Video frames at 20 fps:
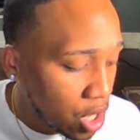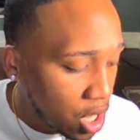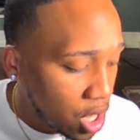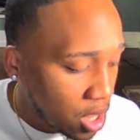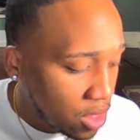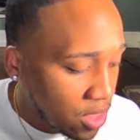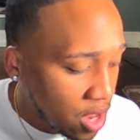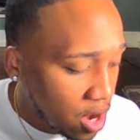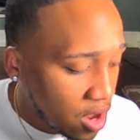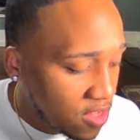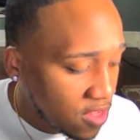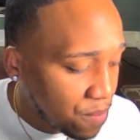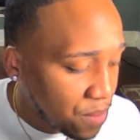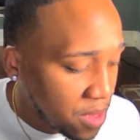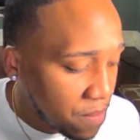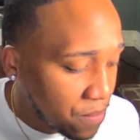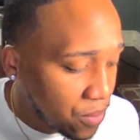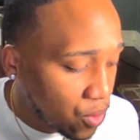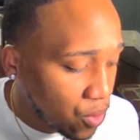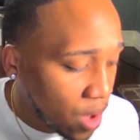there's
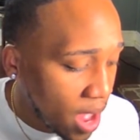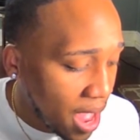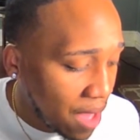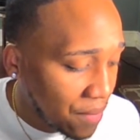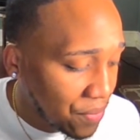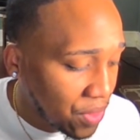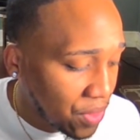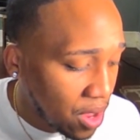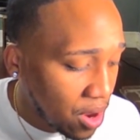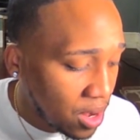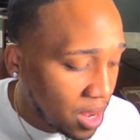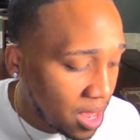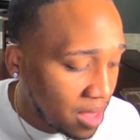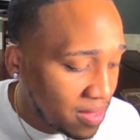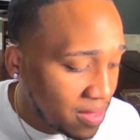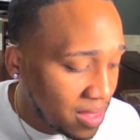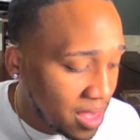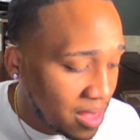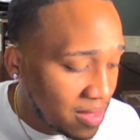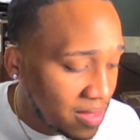people out there that
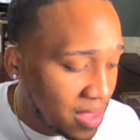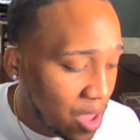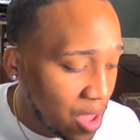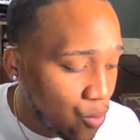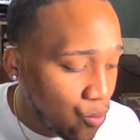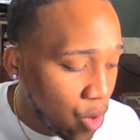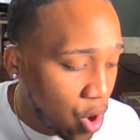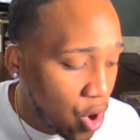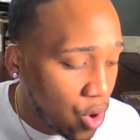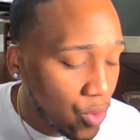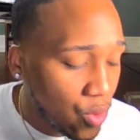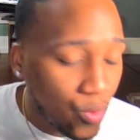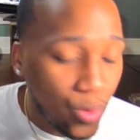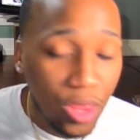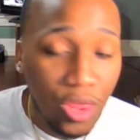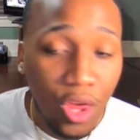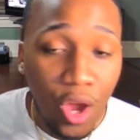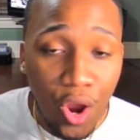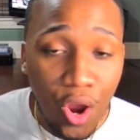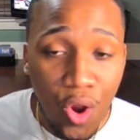says they work
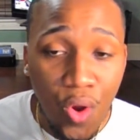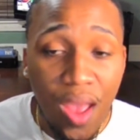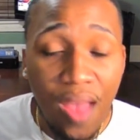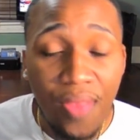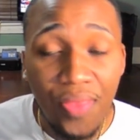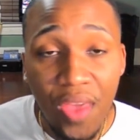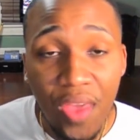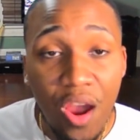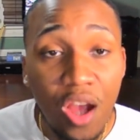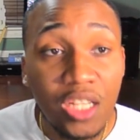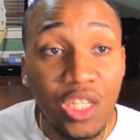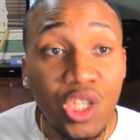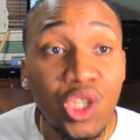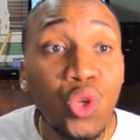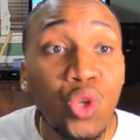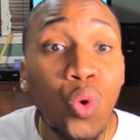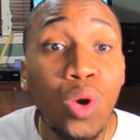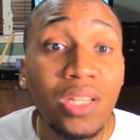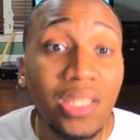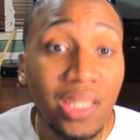with her and there are
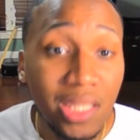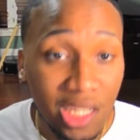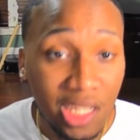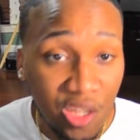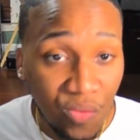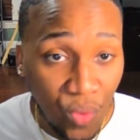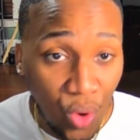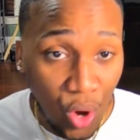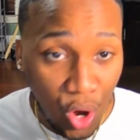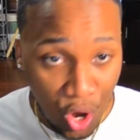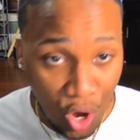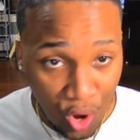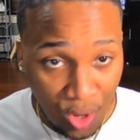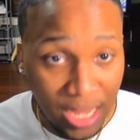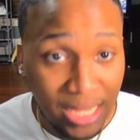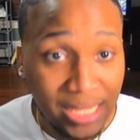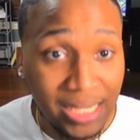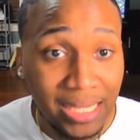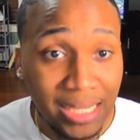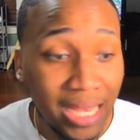sources for her
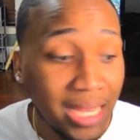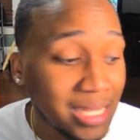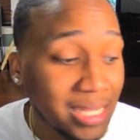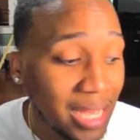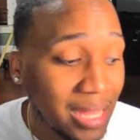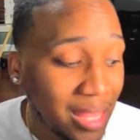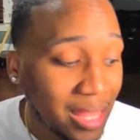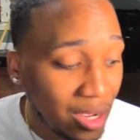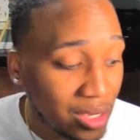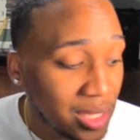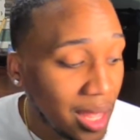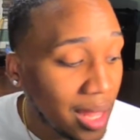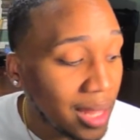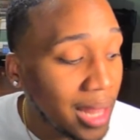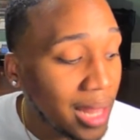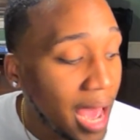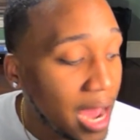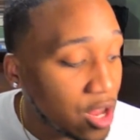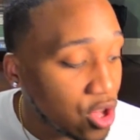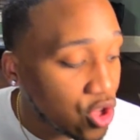that says that there's a
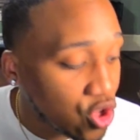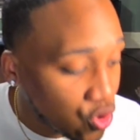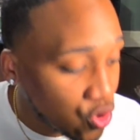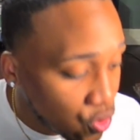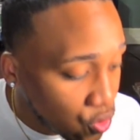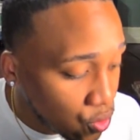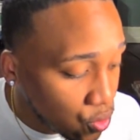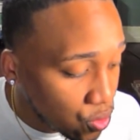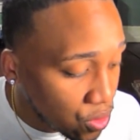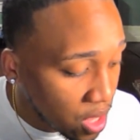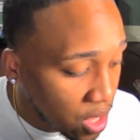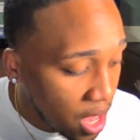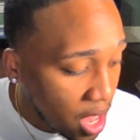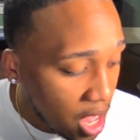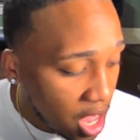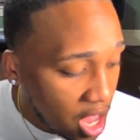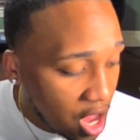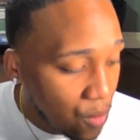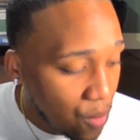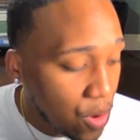lot of truth
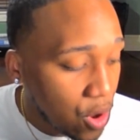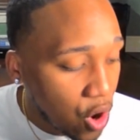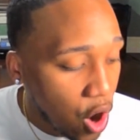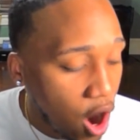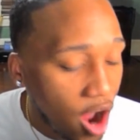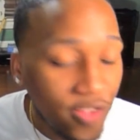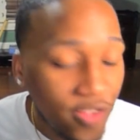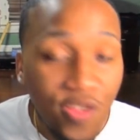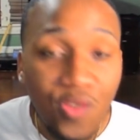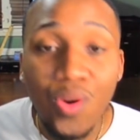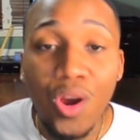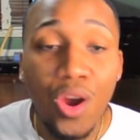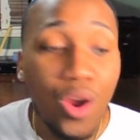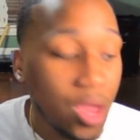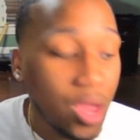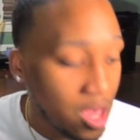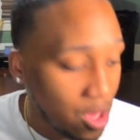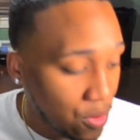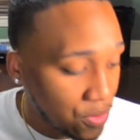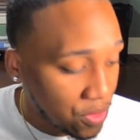in regards to her
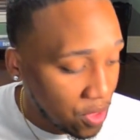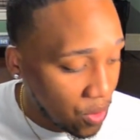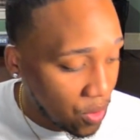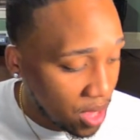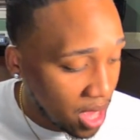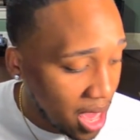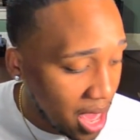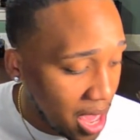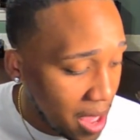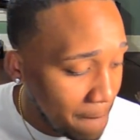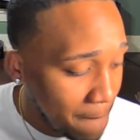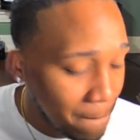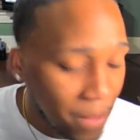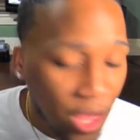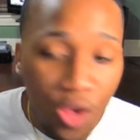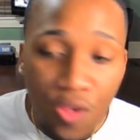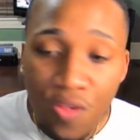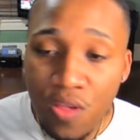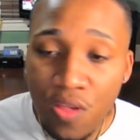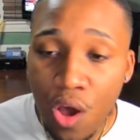health okay
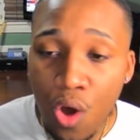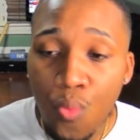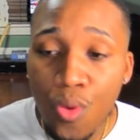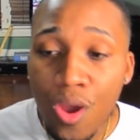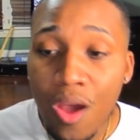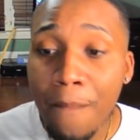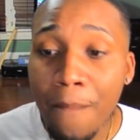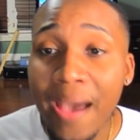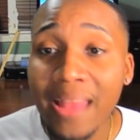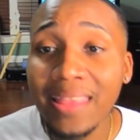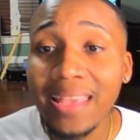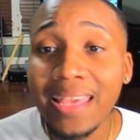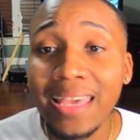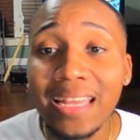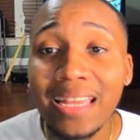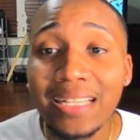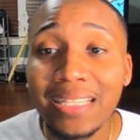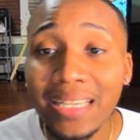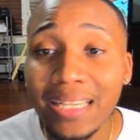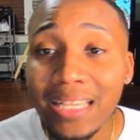so we're about to get
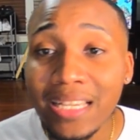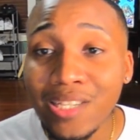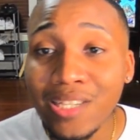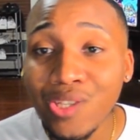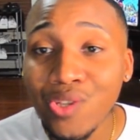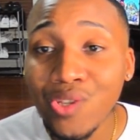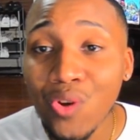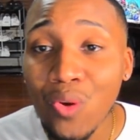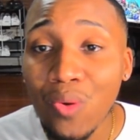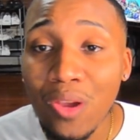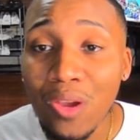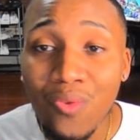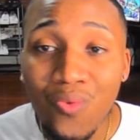into this story